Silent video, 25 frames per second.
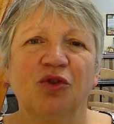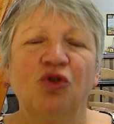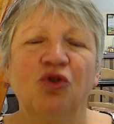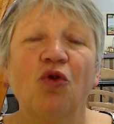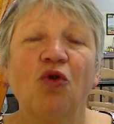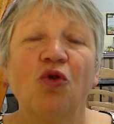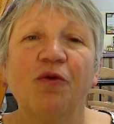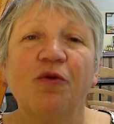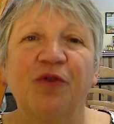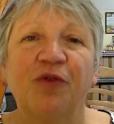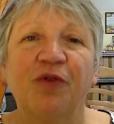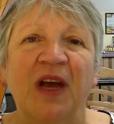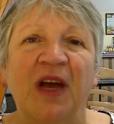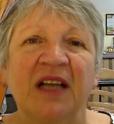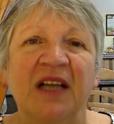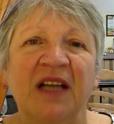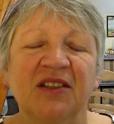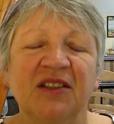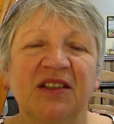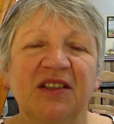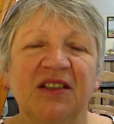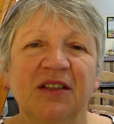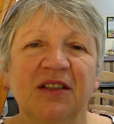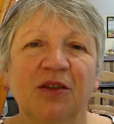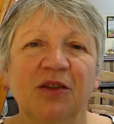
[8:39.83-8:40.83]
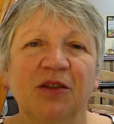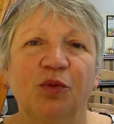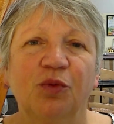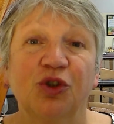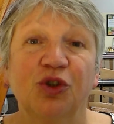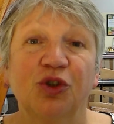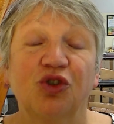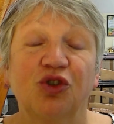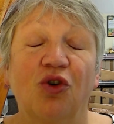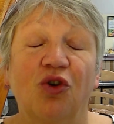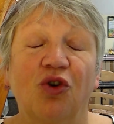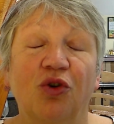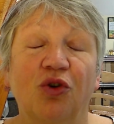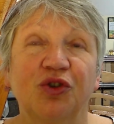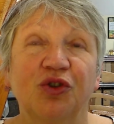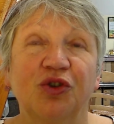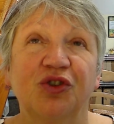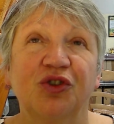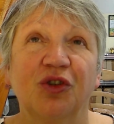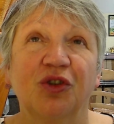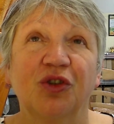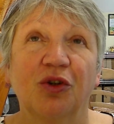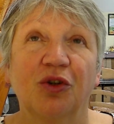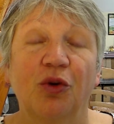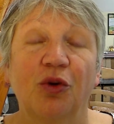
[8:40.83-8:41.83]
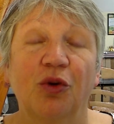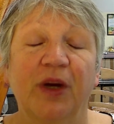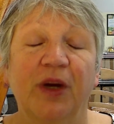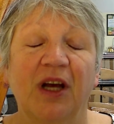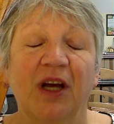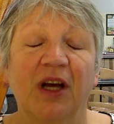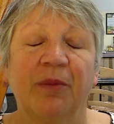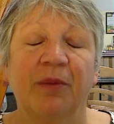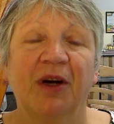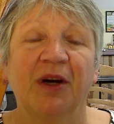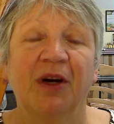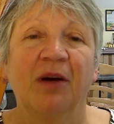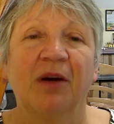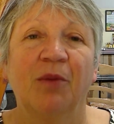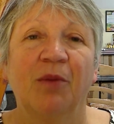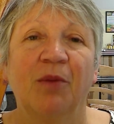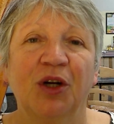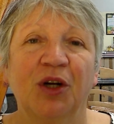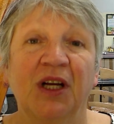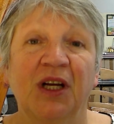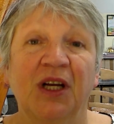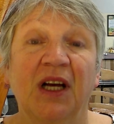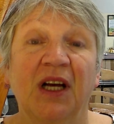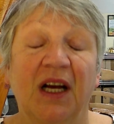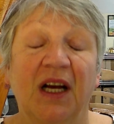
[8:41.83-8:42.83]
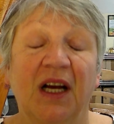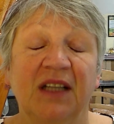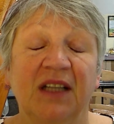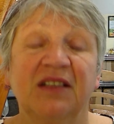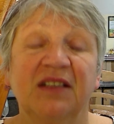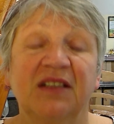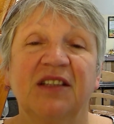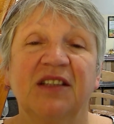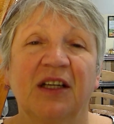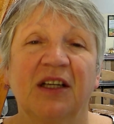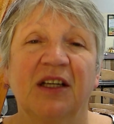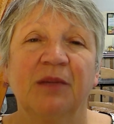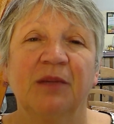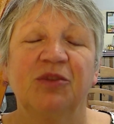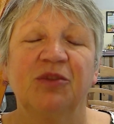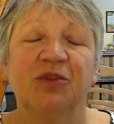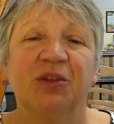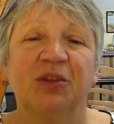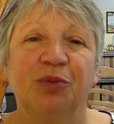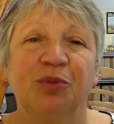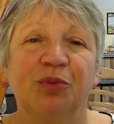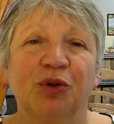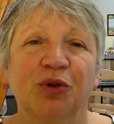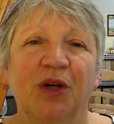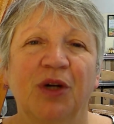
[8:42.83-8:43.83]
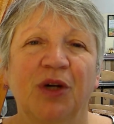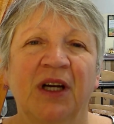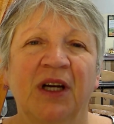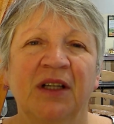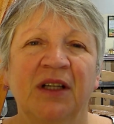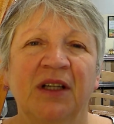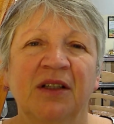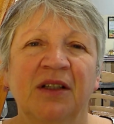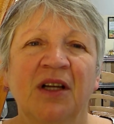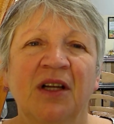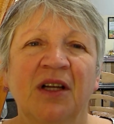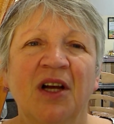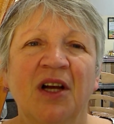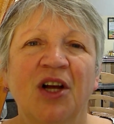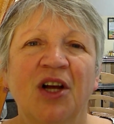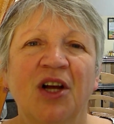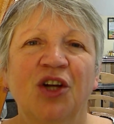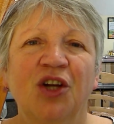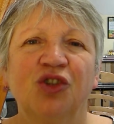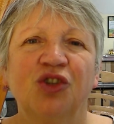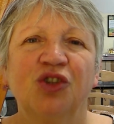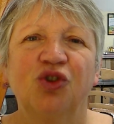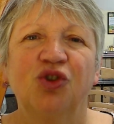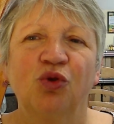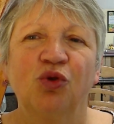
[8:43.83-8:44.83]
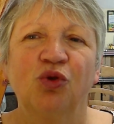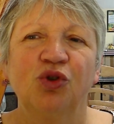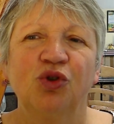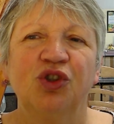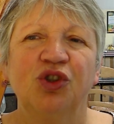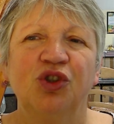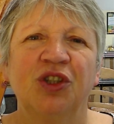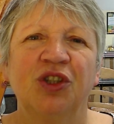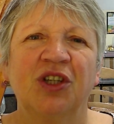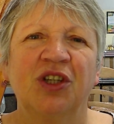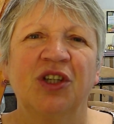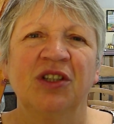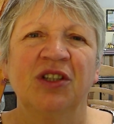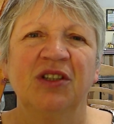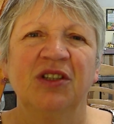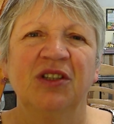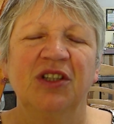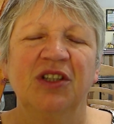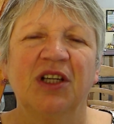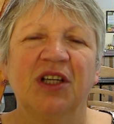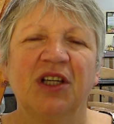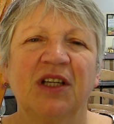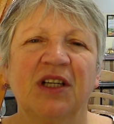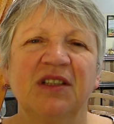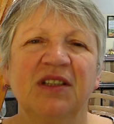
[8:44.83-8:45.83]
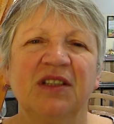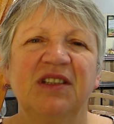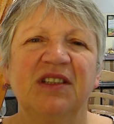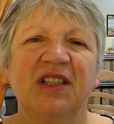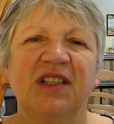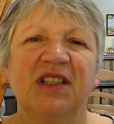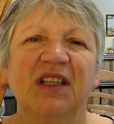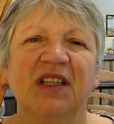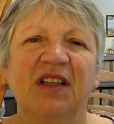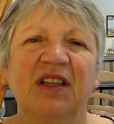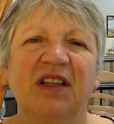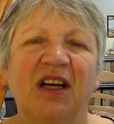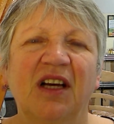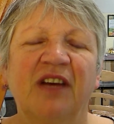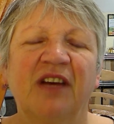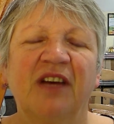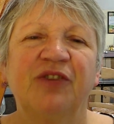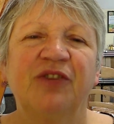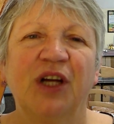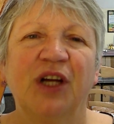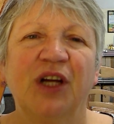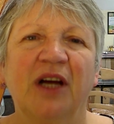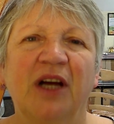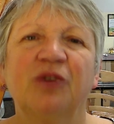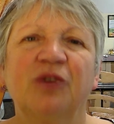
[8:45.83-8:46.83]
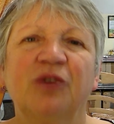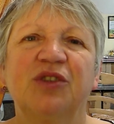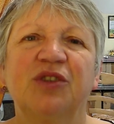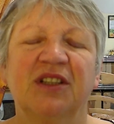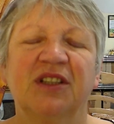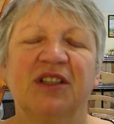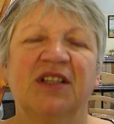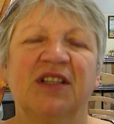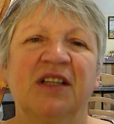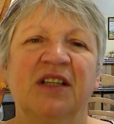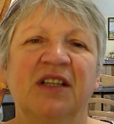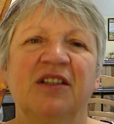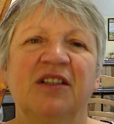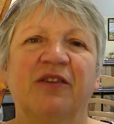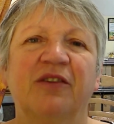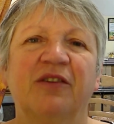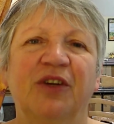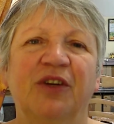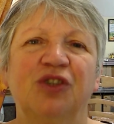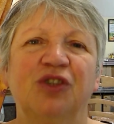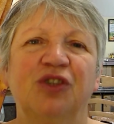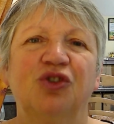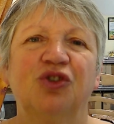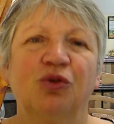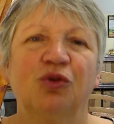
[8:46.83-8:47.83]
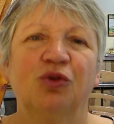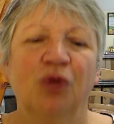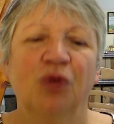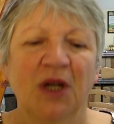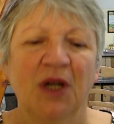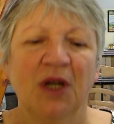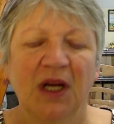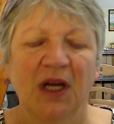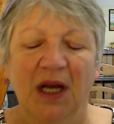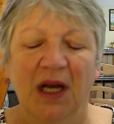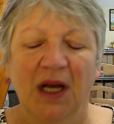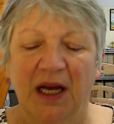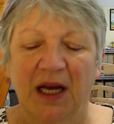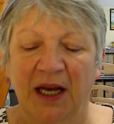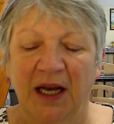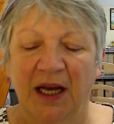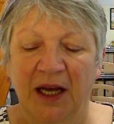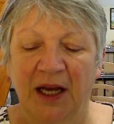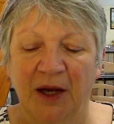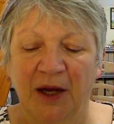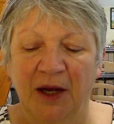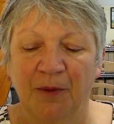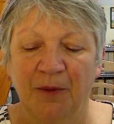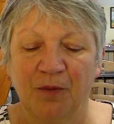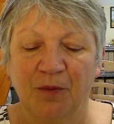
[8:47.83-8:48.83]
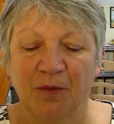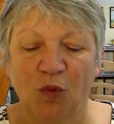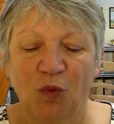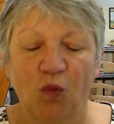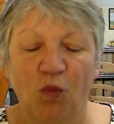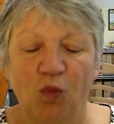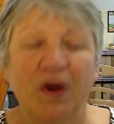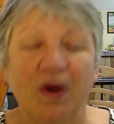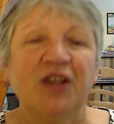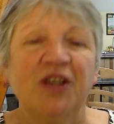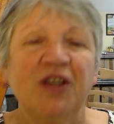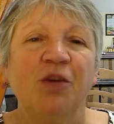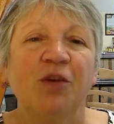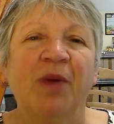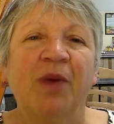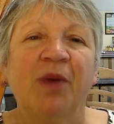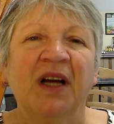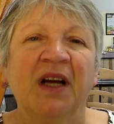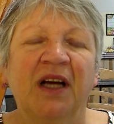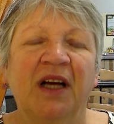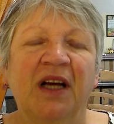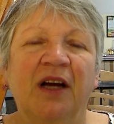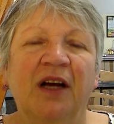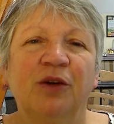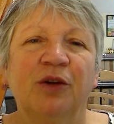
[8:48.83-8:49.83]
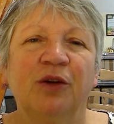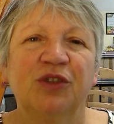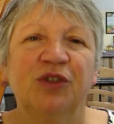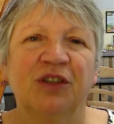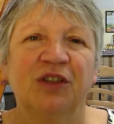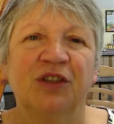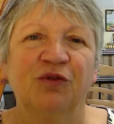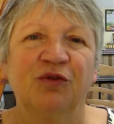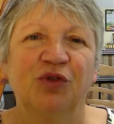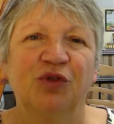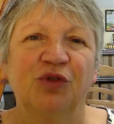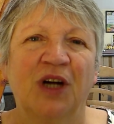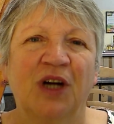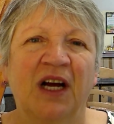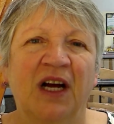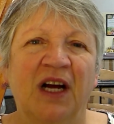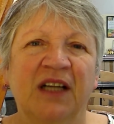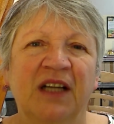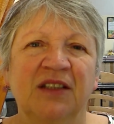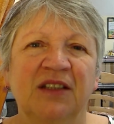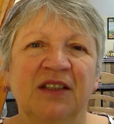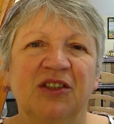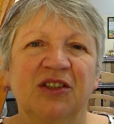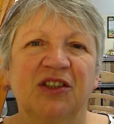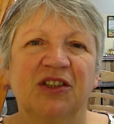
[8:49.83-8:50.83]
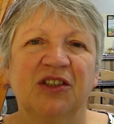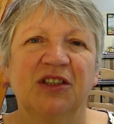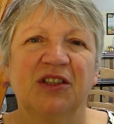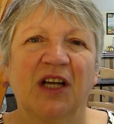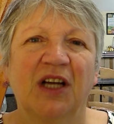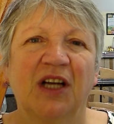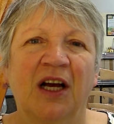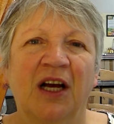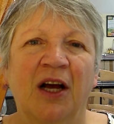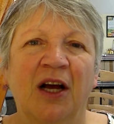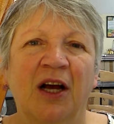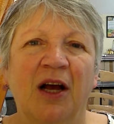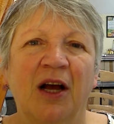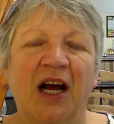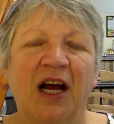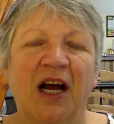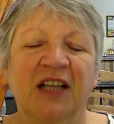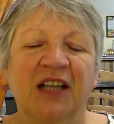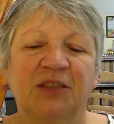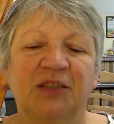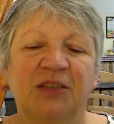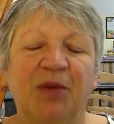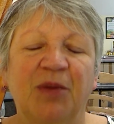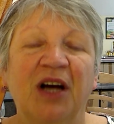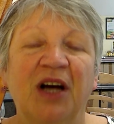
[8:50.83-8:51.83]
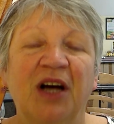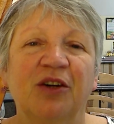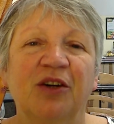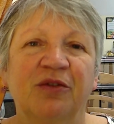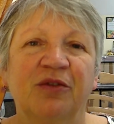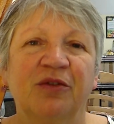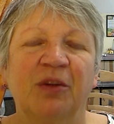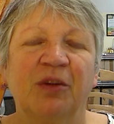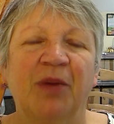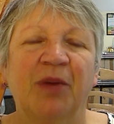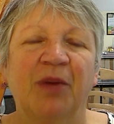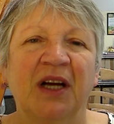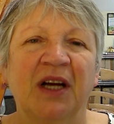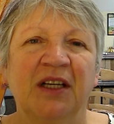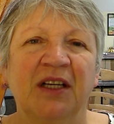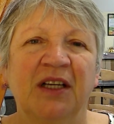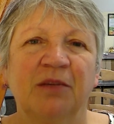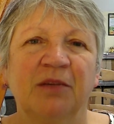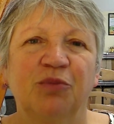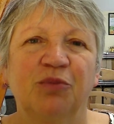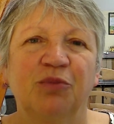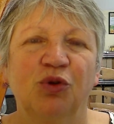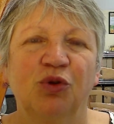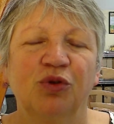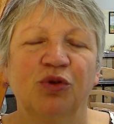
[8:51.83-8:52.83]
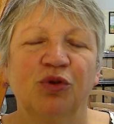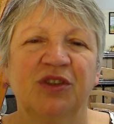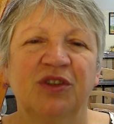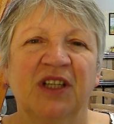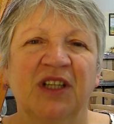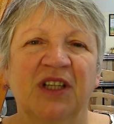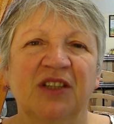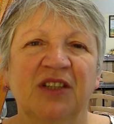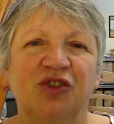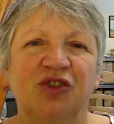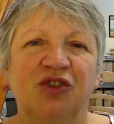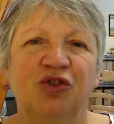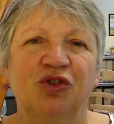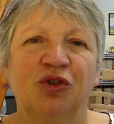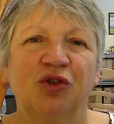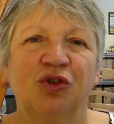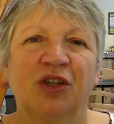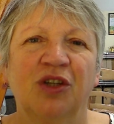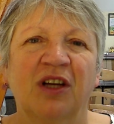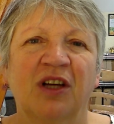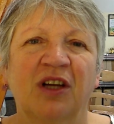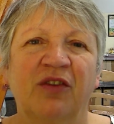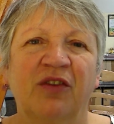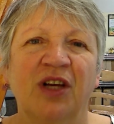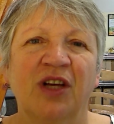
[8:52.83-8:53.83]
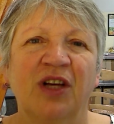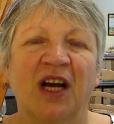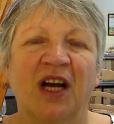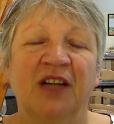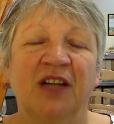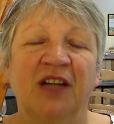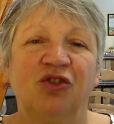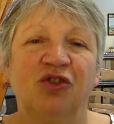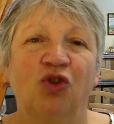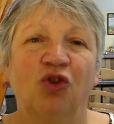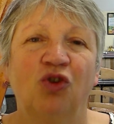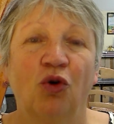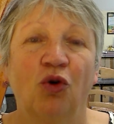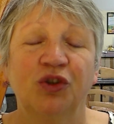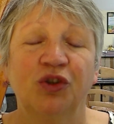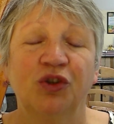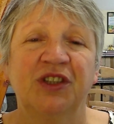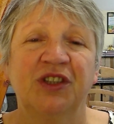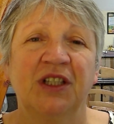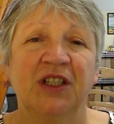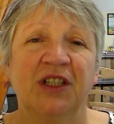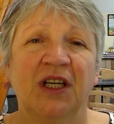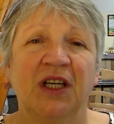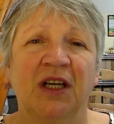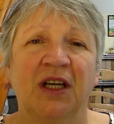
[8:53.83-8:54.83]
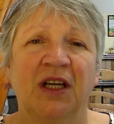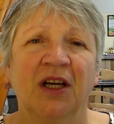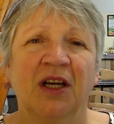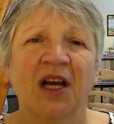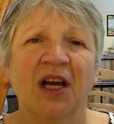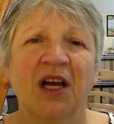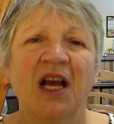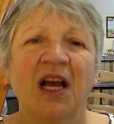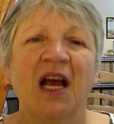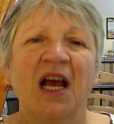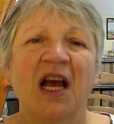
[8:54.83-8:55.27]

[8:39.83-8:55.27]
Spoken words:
No fencing, which cost quite a bit of money and time to put in. So you can see that every house is individual. When you buy a house in France, as part of the buying process, you're giving a dossier.